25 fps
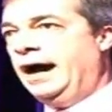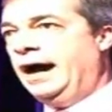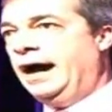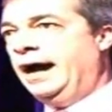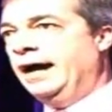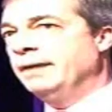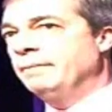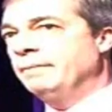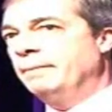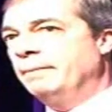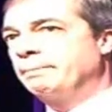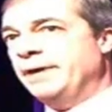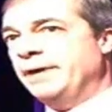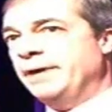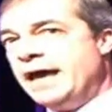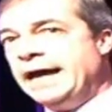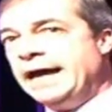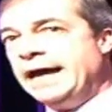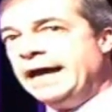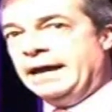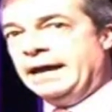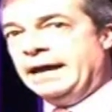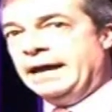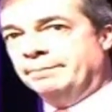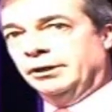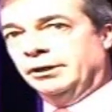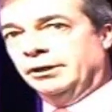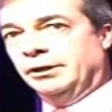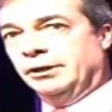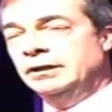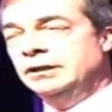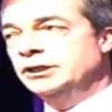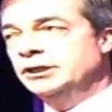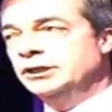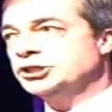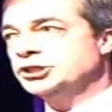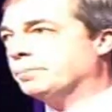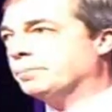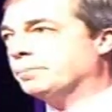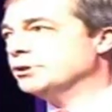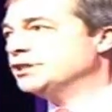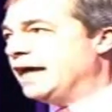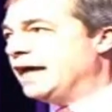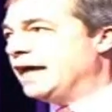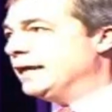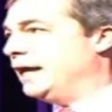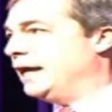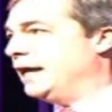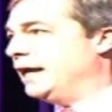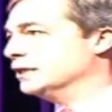being able to present
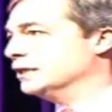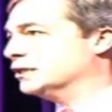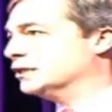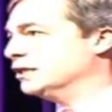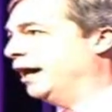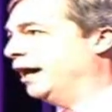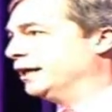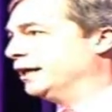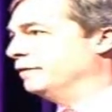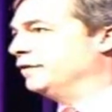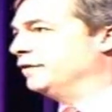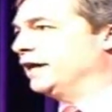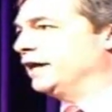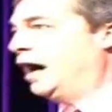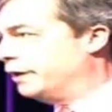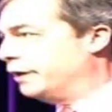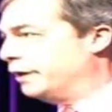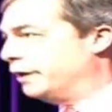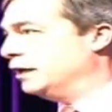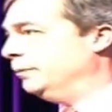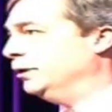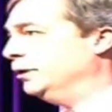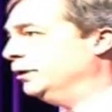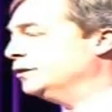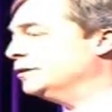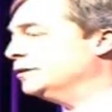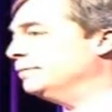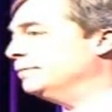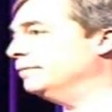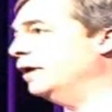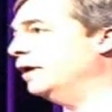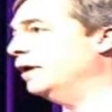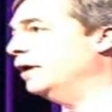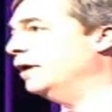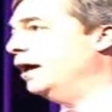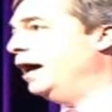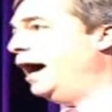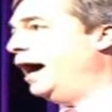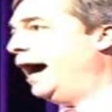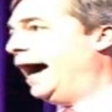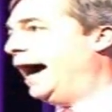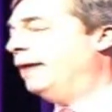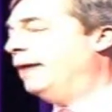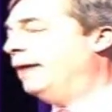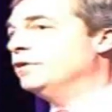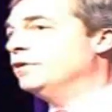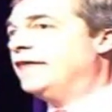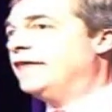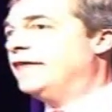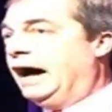his side of the argument and
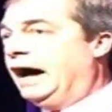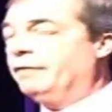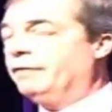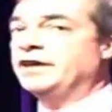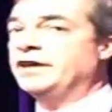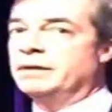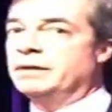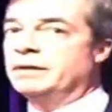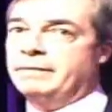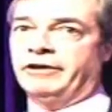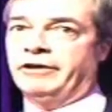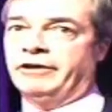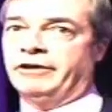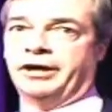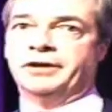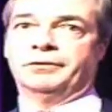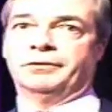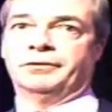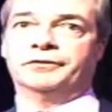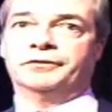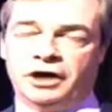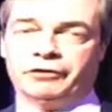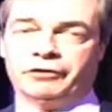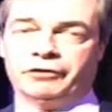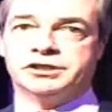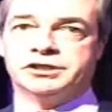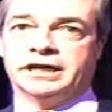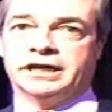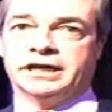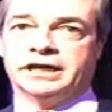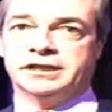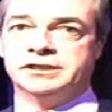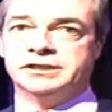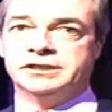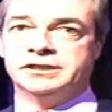without the American authorities